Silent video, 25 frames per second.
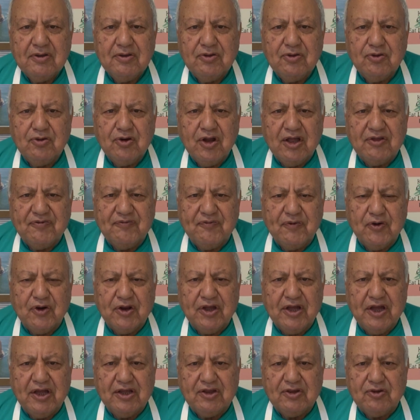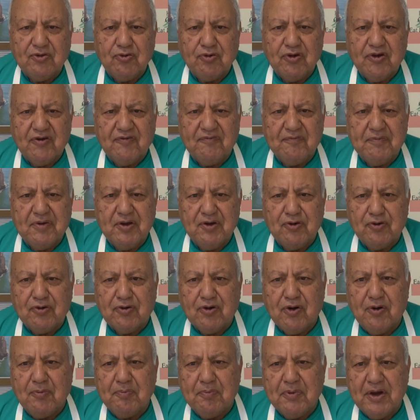Do not forget to give me your
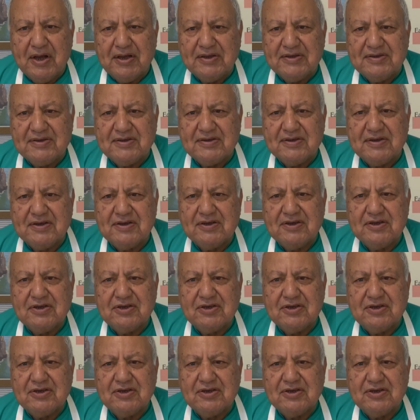comments,